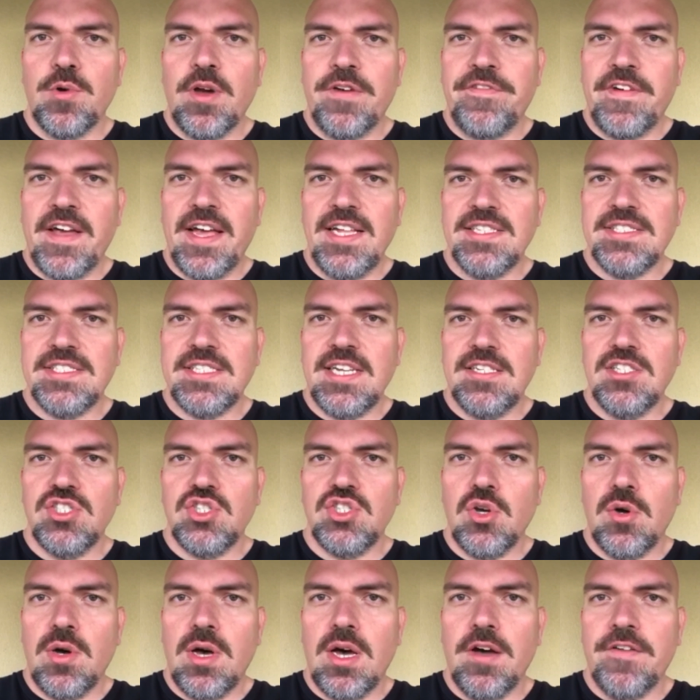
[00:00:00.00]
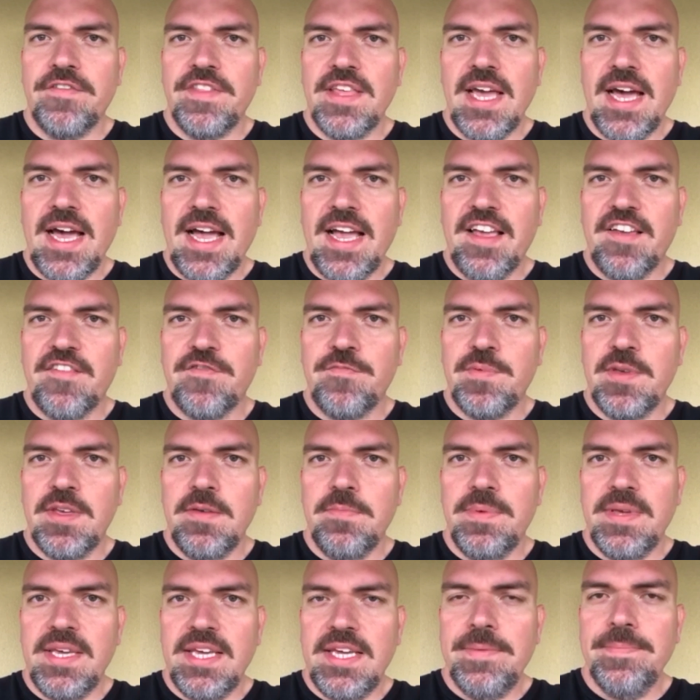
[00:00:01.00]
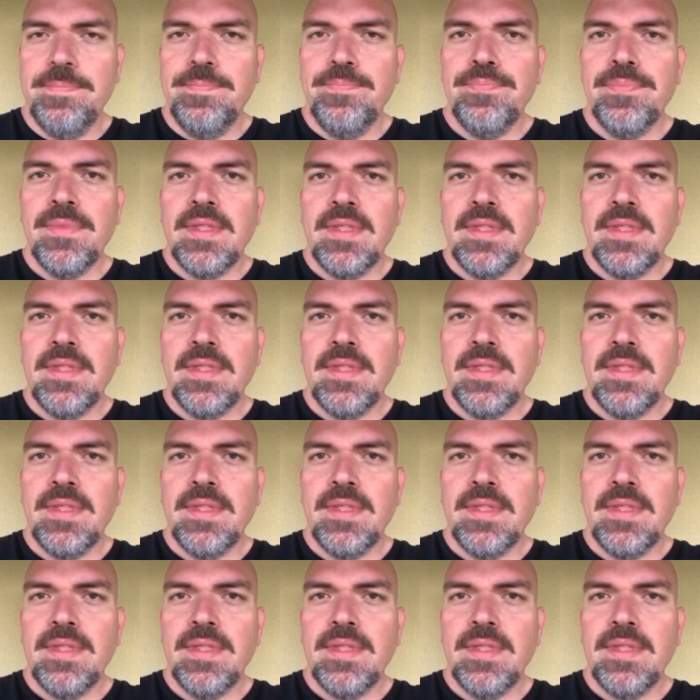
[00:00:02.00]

Rafael Santoja of the IFBB,